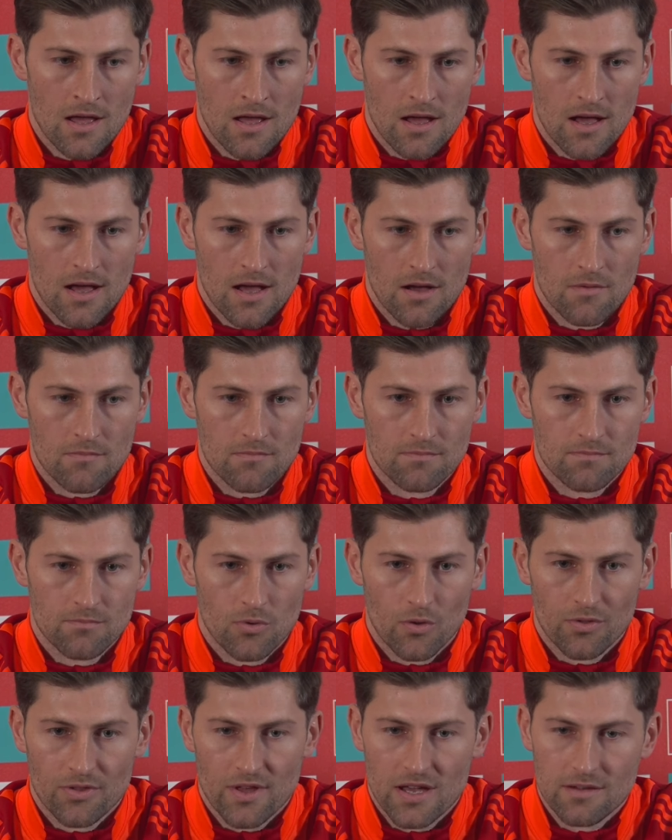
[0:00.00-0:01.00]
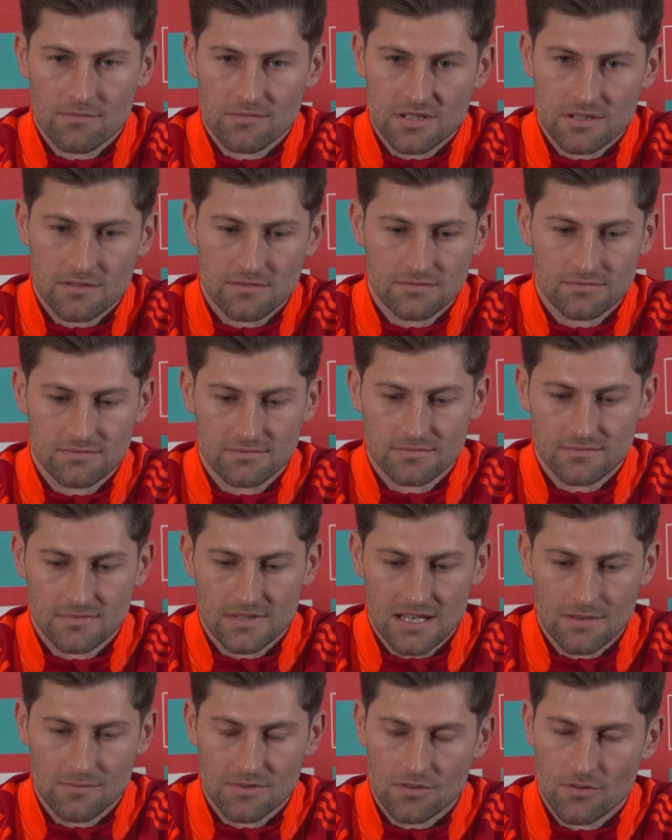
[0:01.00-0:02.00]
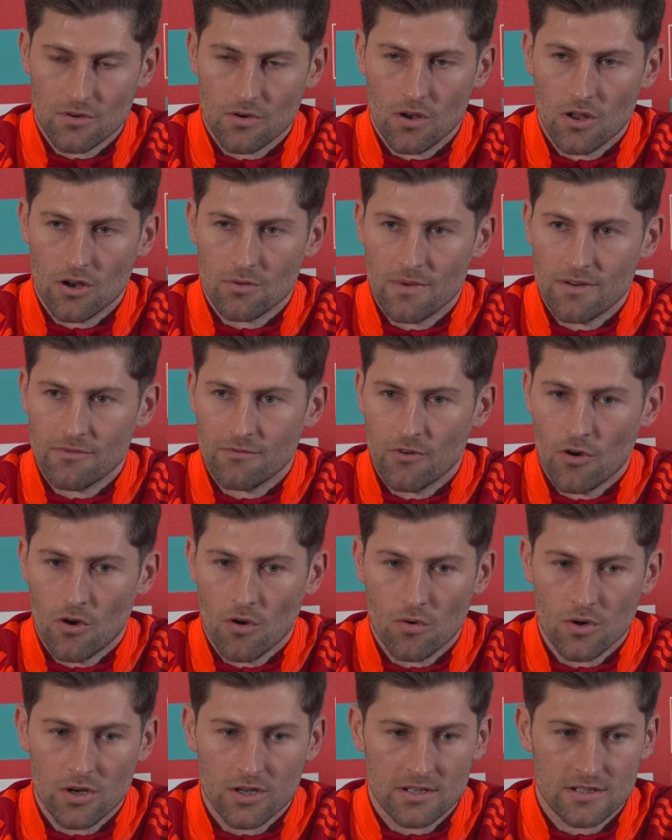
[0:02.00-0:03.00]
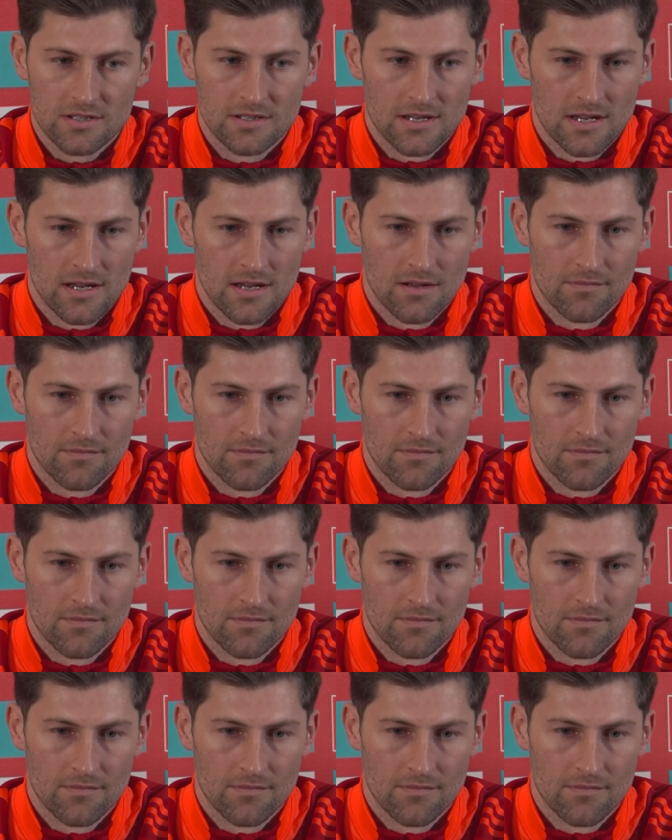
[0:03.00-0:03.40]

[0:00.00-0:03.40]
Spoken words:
both times, teams threw a lot of men forward,